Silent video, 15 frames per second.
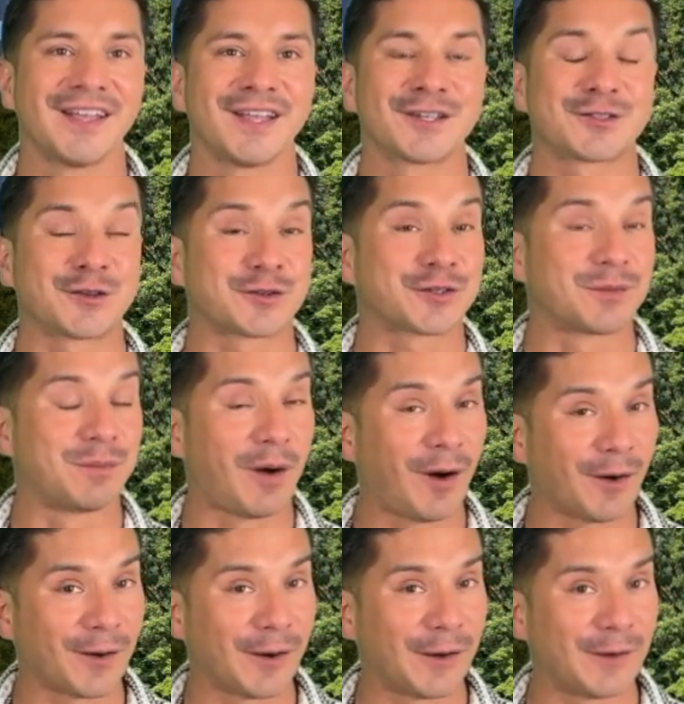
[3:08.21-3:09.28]
So
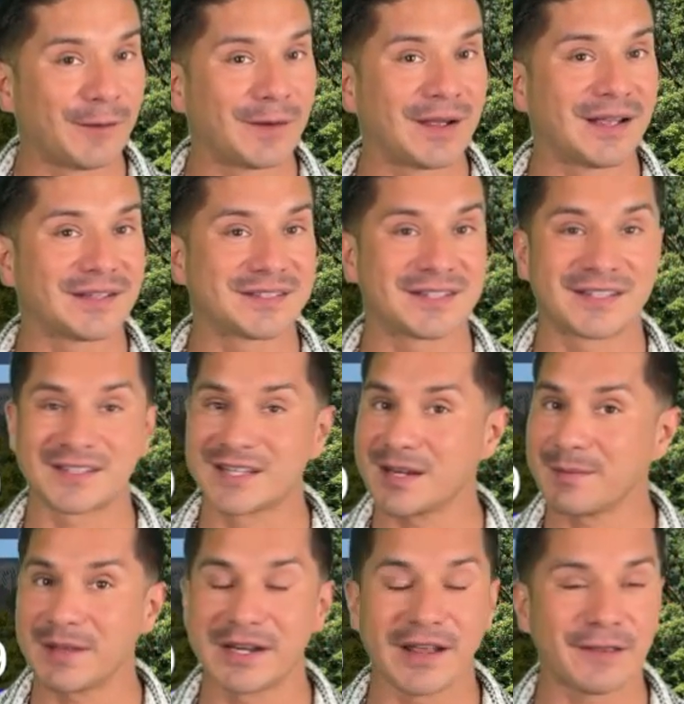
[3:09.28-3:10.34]
tomorrow is going to
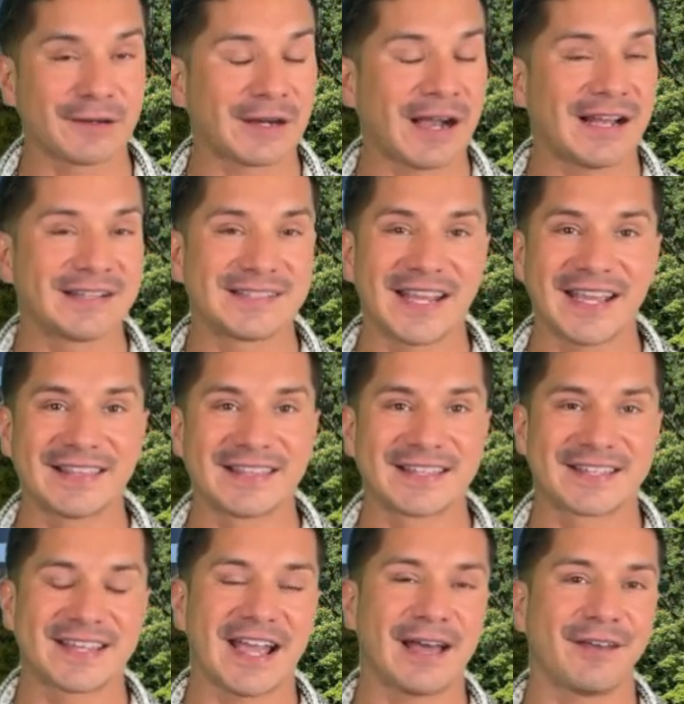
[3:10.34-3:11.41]
be another hot day in the
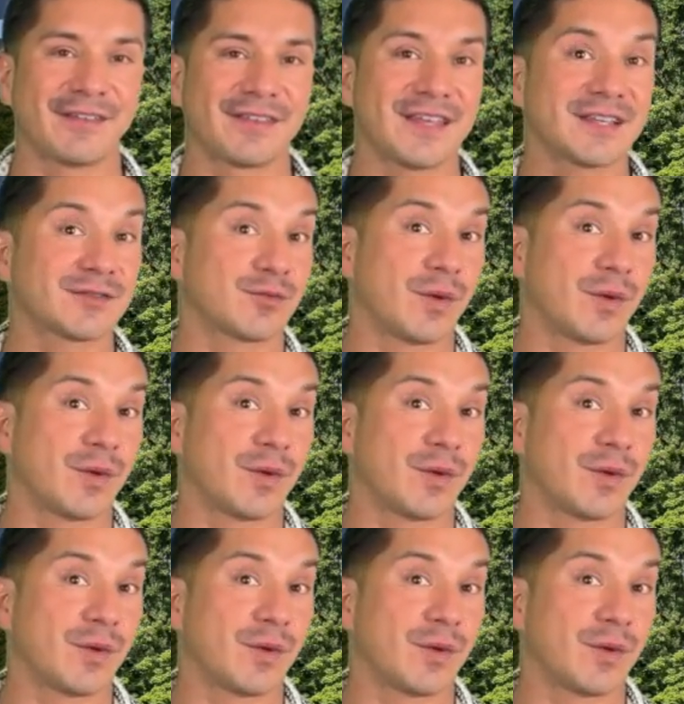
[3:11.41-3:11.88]
southeast.